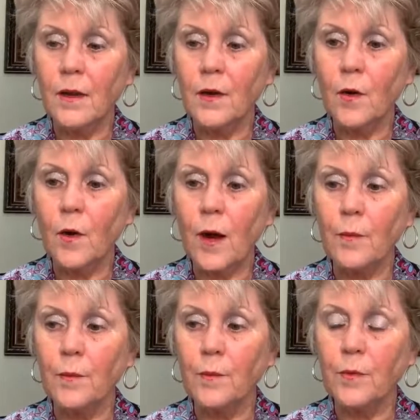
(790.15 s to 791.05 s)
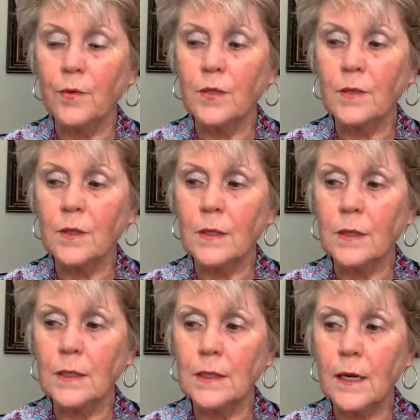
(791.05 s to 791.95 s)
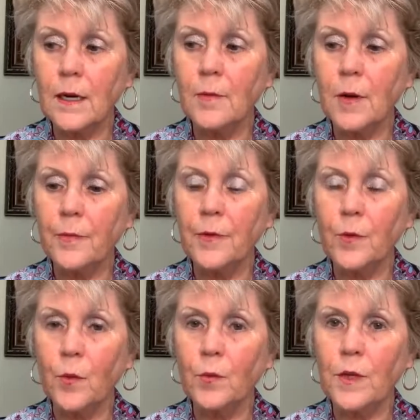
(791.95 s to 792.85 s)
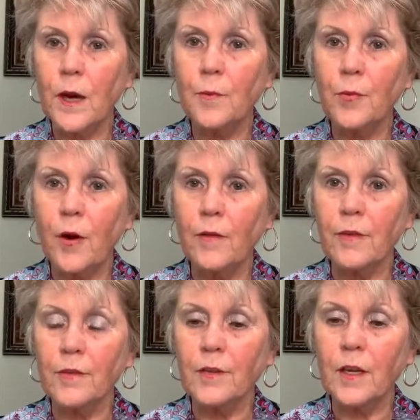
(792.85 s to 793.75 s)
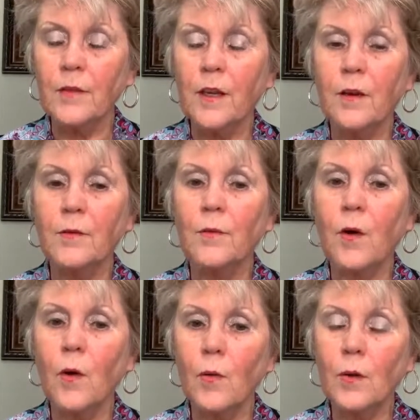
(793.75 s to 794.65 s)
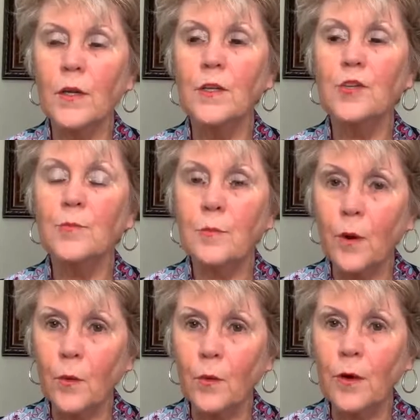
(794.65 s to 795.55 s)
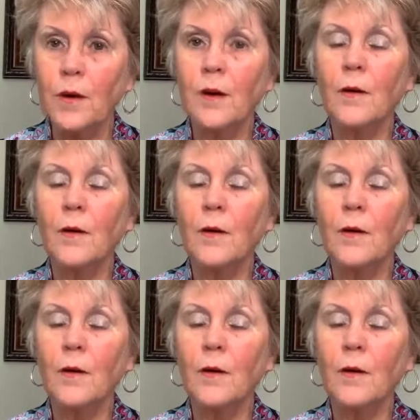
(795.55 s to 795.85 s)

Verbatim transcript: You know, I was studying about the old time prophets and they only spoke